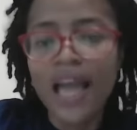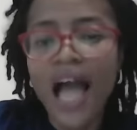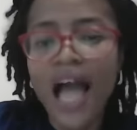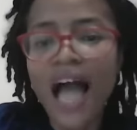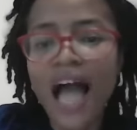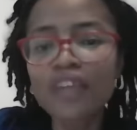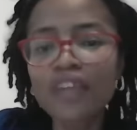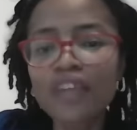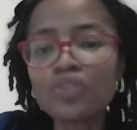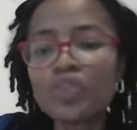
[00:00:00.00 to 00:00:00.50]

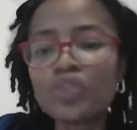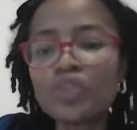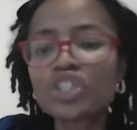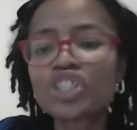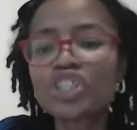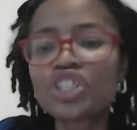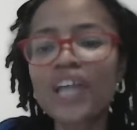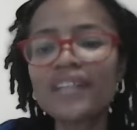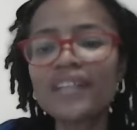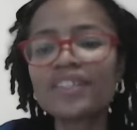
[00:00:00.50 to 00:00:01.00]
and you will
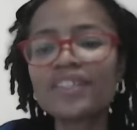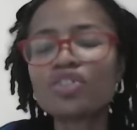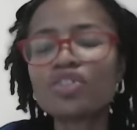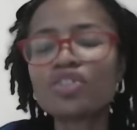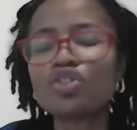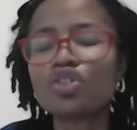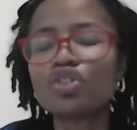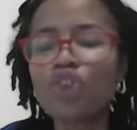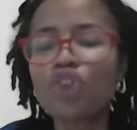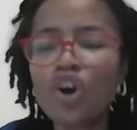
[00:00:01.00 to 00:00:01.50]
share this
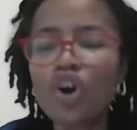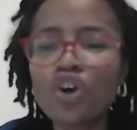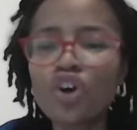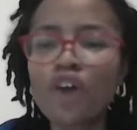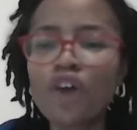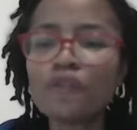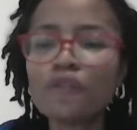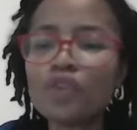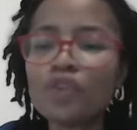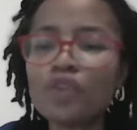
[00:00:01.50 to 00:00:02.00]
joy
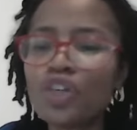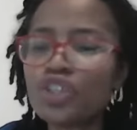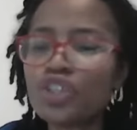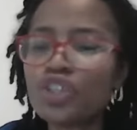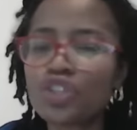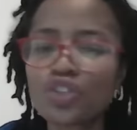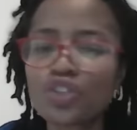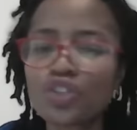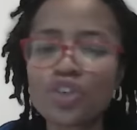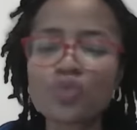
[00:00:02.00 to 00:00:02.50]
of knowing
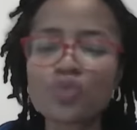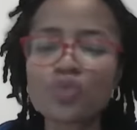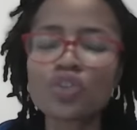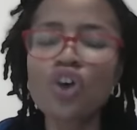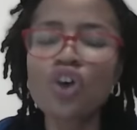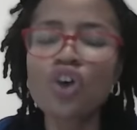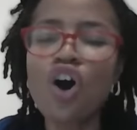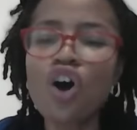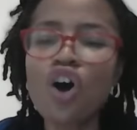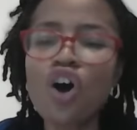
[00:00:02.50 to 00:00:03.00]
Jesus with
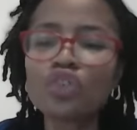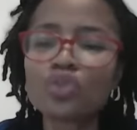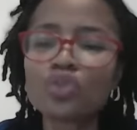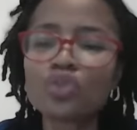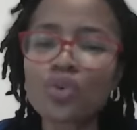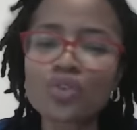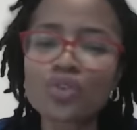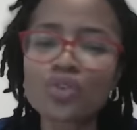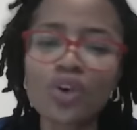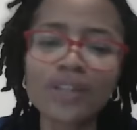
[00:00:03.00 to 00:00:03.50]
all
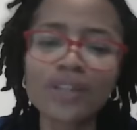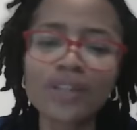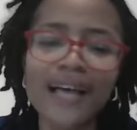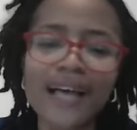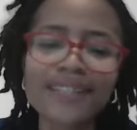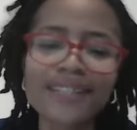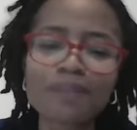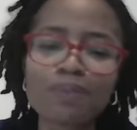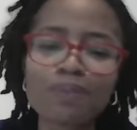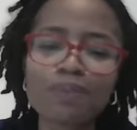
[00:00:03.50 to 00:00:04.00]
those God
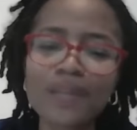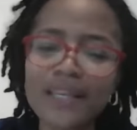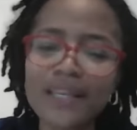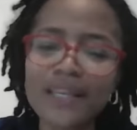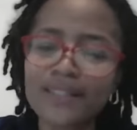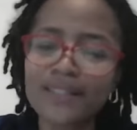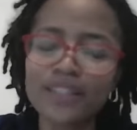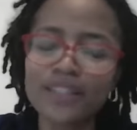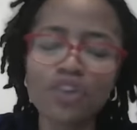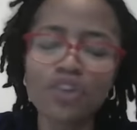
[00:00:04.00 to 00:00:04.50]
has
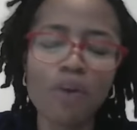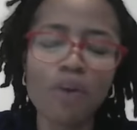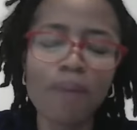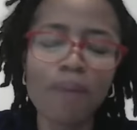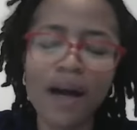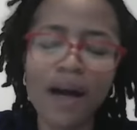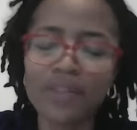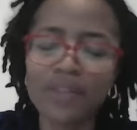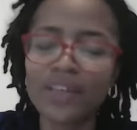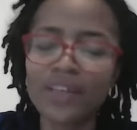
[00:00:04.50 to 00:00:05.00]
placed in your
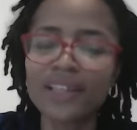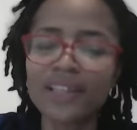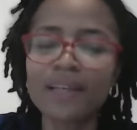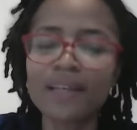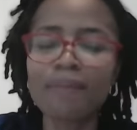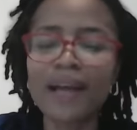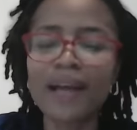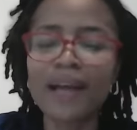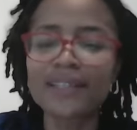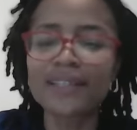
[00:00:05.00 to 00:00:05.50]
path in the
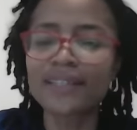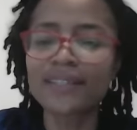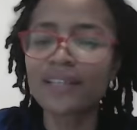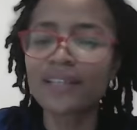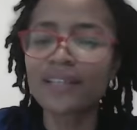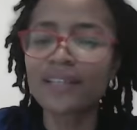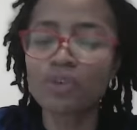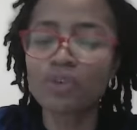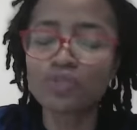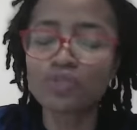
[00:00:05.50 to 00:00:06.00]
mighty
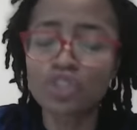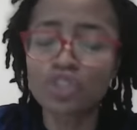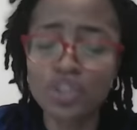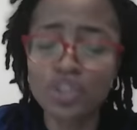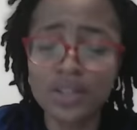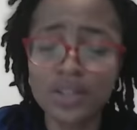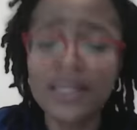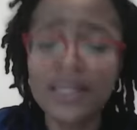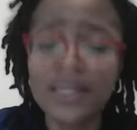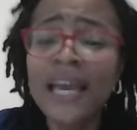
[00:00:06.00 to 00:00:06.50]
name of
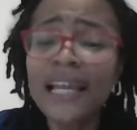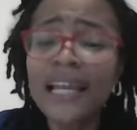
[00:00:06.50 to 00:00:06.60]
Jesus.